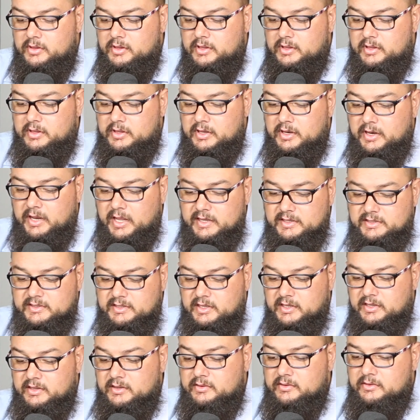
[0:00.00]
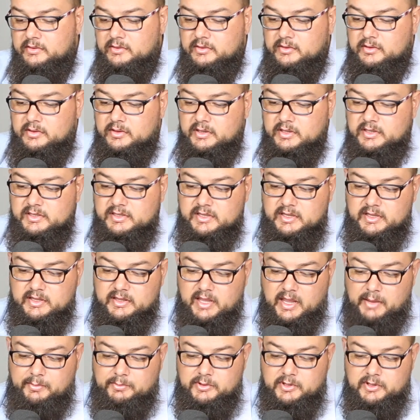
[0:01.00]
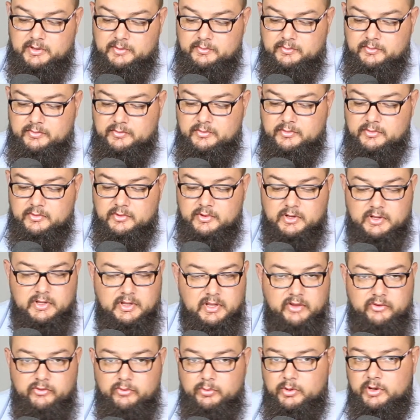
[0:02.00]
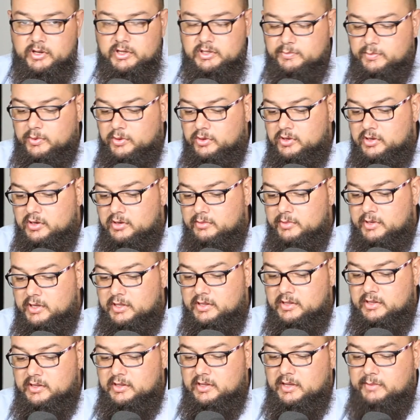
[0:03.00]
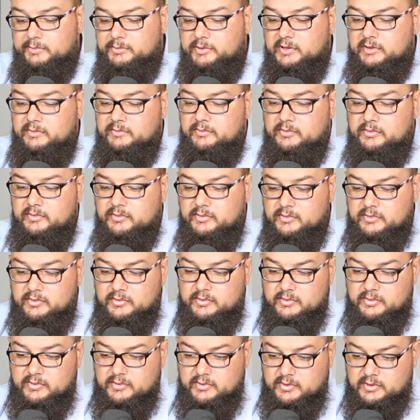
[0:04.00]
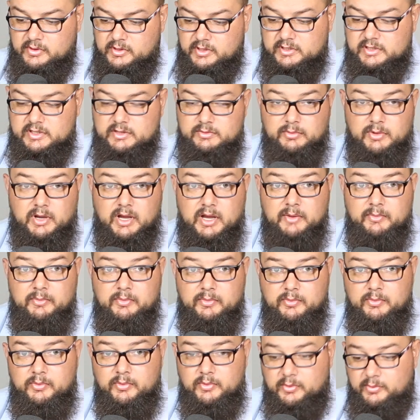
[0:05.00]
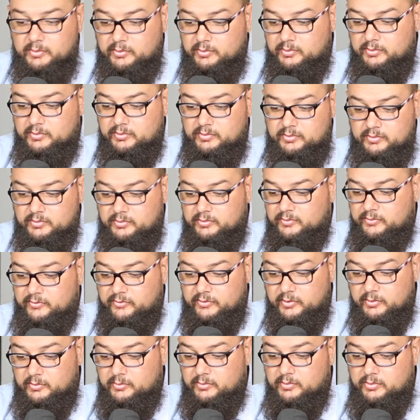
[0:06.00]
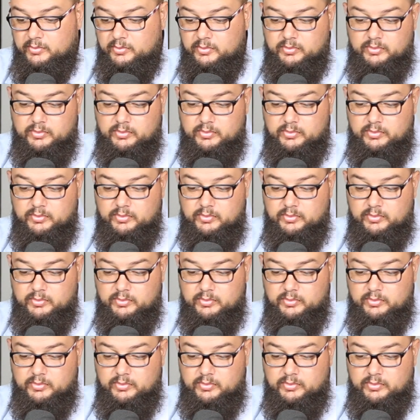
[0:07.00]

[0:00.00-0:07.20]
it. the next thing is the adapter. Everybody's spoken about the adapter. This is my, from